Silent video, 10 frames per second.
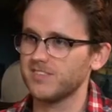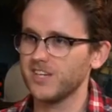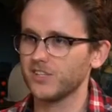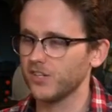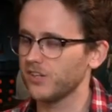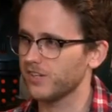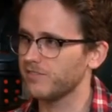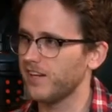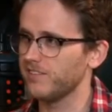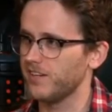the exotic
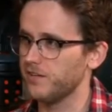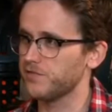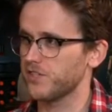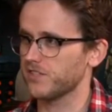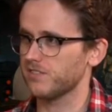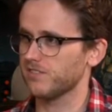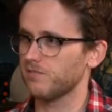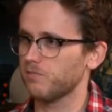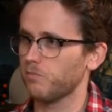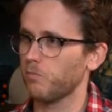flavor if just
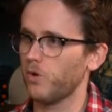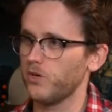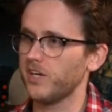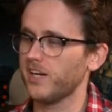what you're